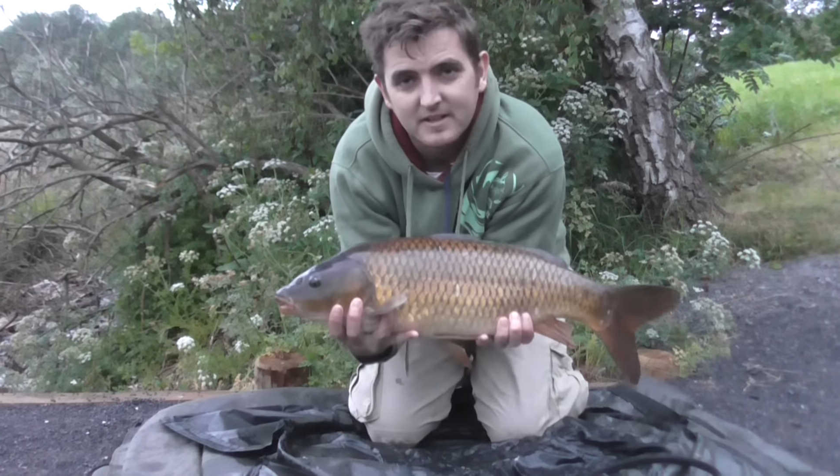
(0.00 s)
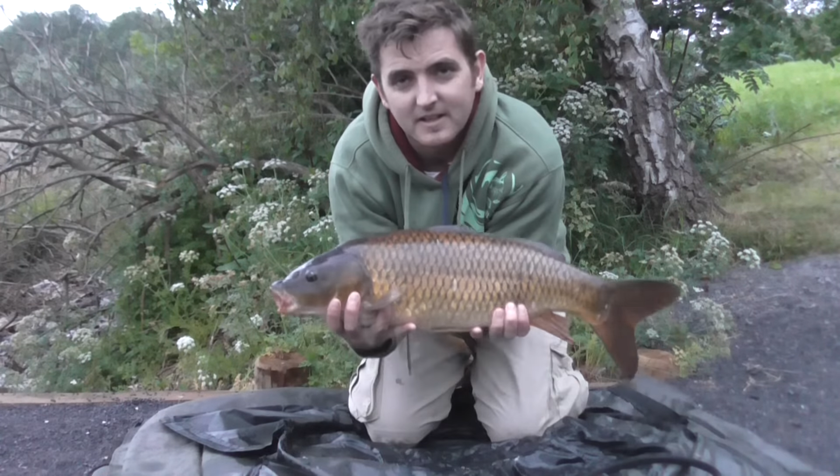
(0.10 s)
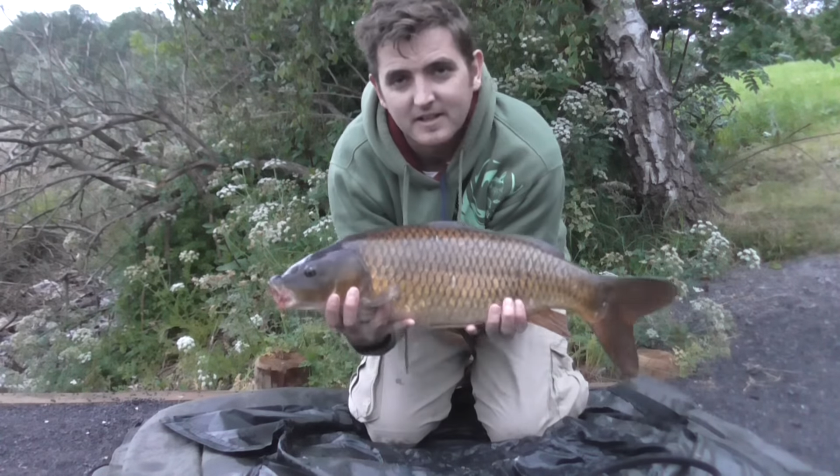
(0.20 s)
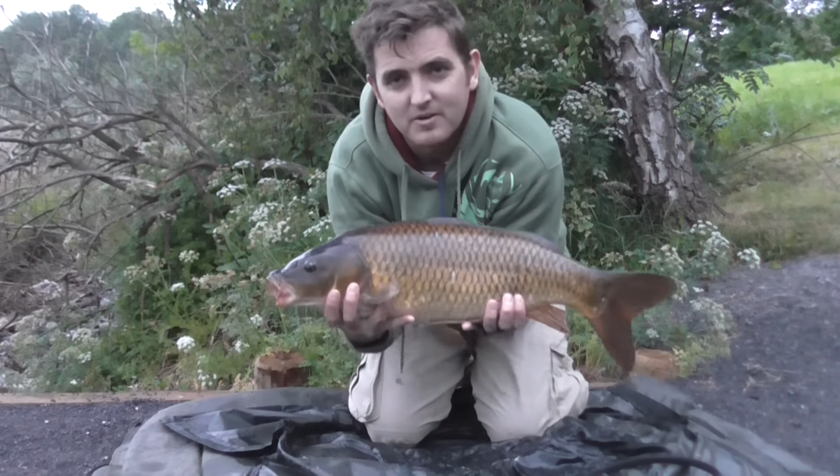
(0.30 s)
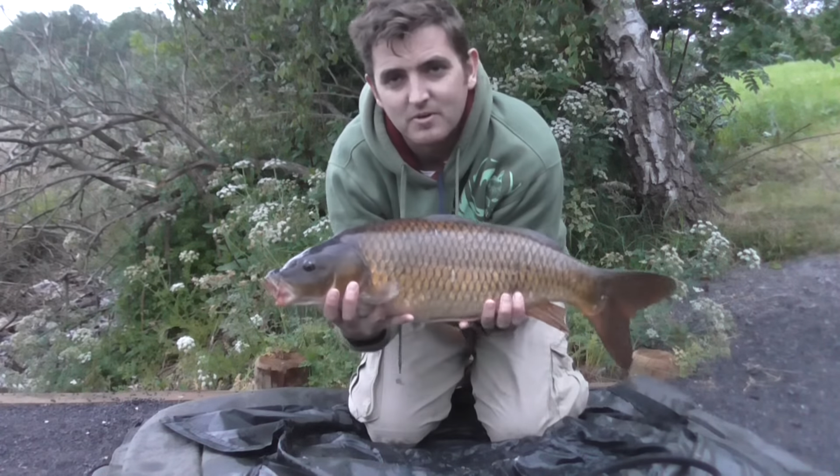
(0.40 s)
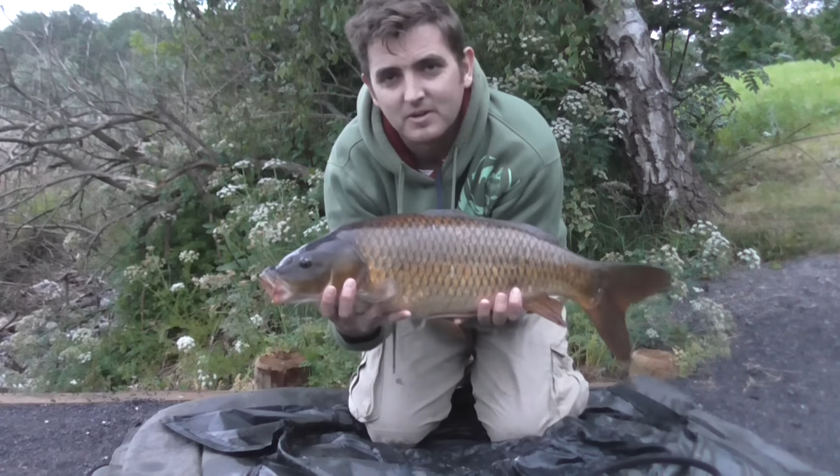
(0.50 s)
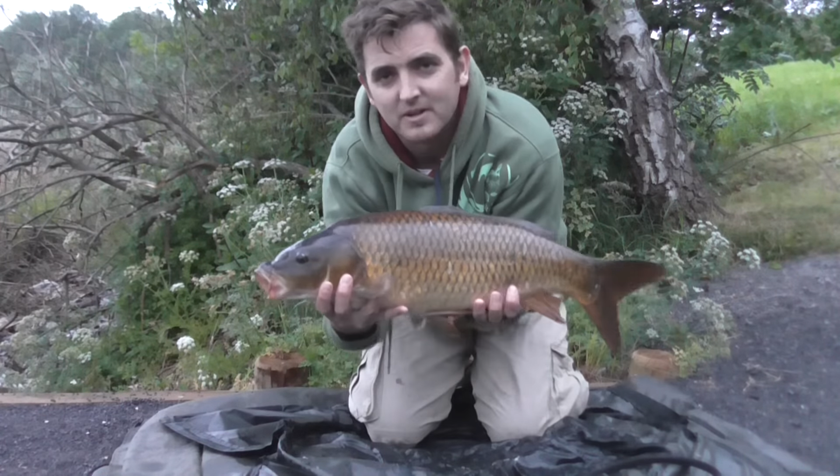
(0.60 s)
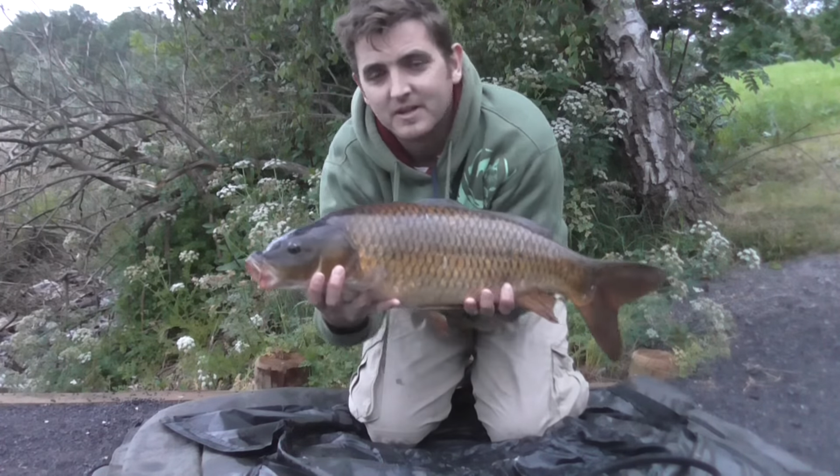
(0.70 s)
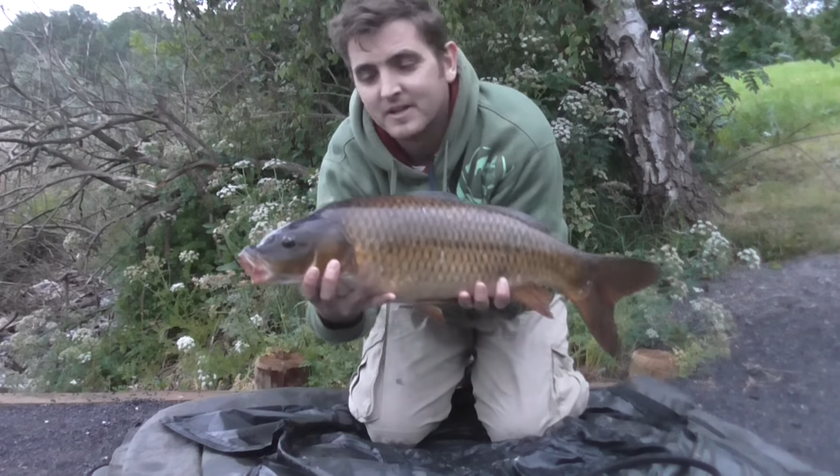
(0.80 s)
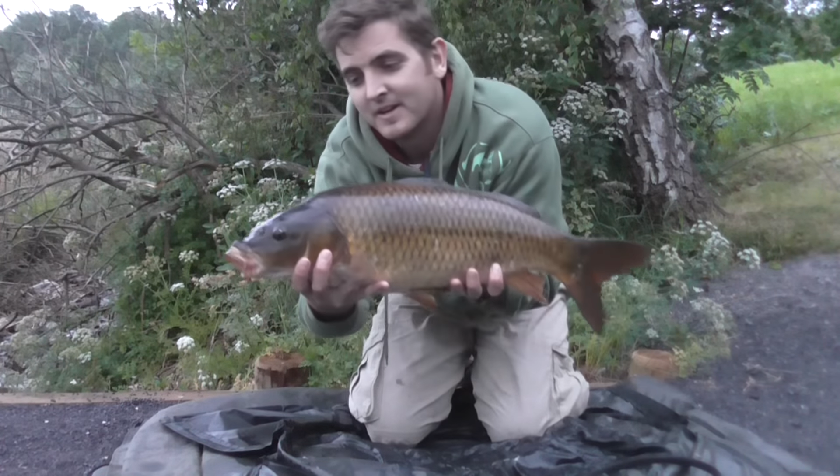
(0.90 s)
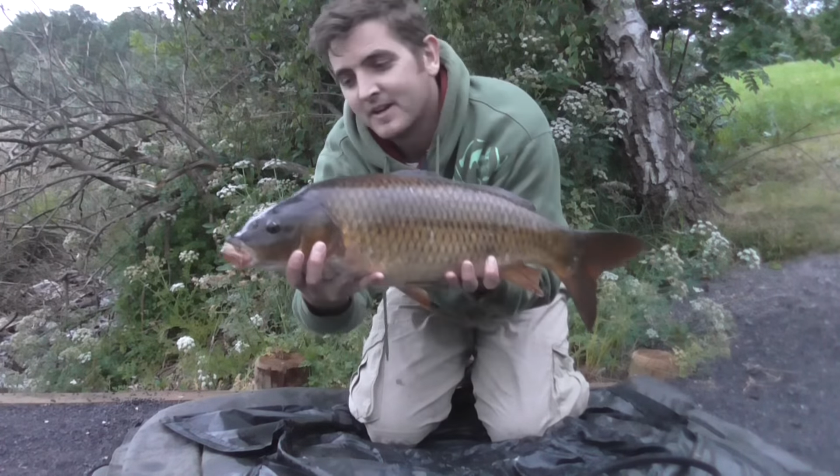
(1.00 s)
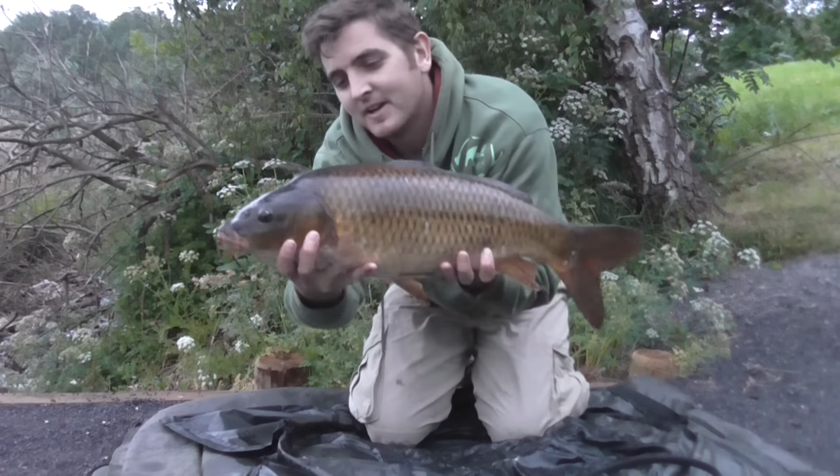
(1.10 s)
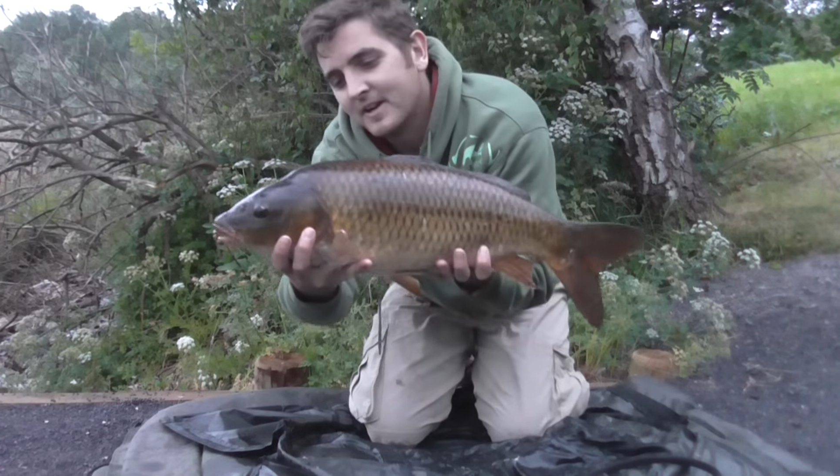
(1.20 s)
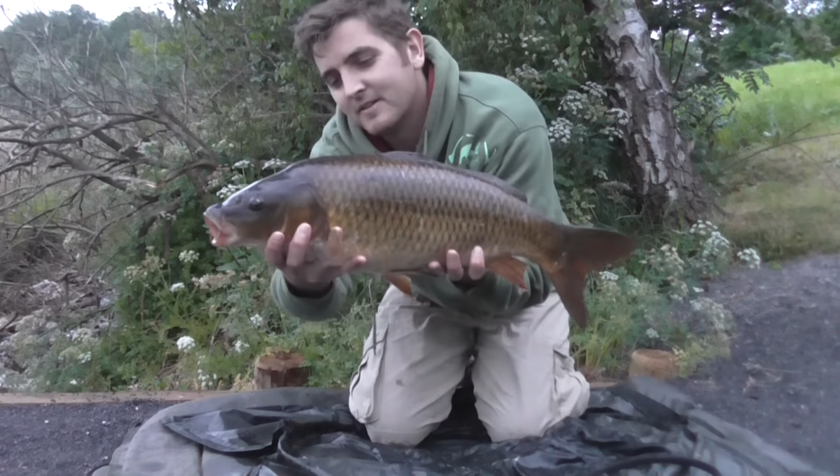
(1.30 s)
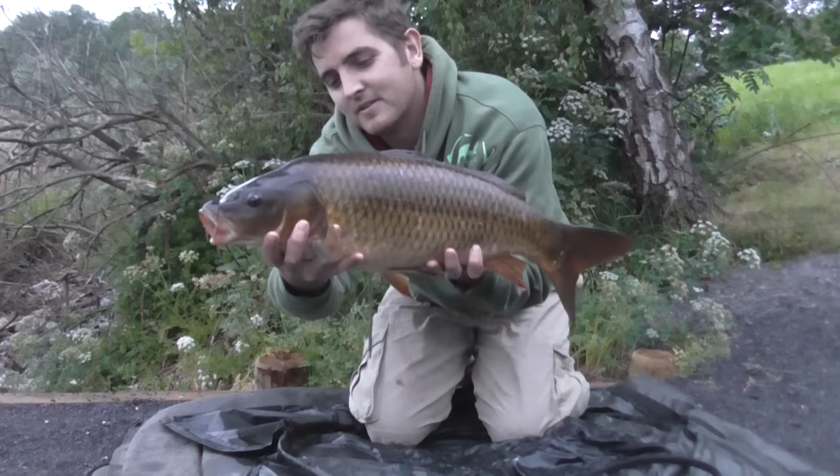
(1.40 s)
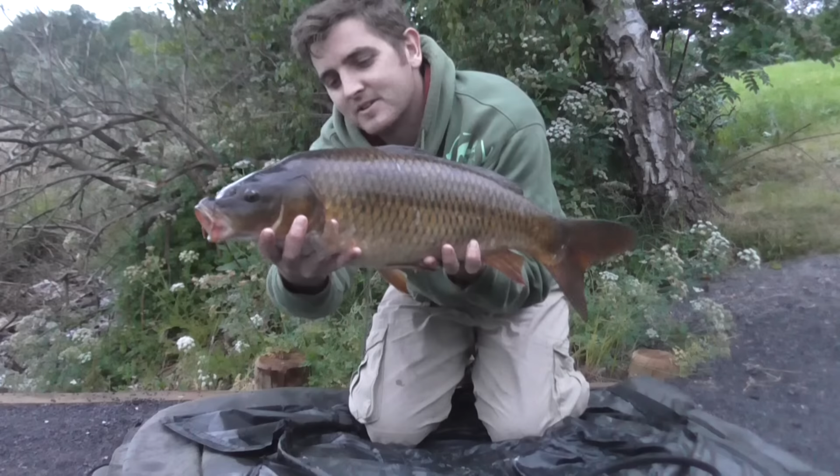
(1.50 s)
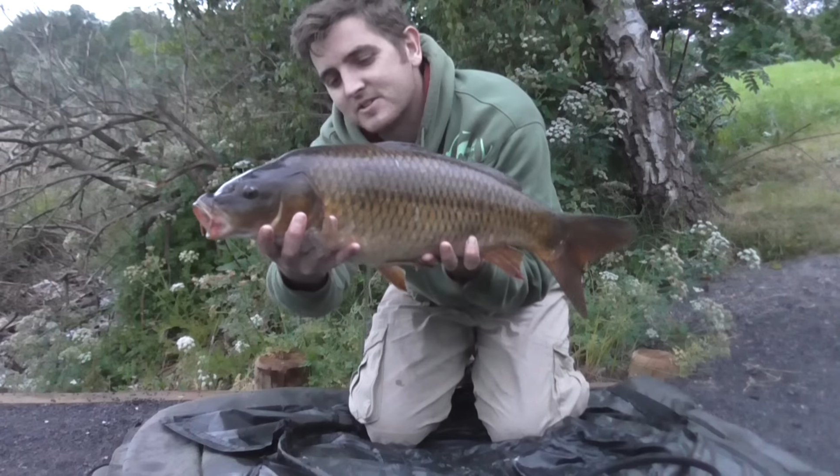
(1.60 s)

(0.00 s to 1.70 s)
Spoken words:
Hell, they're all full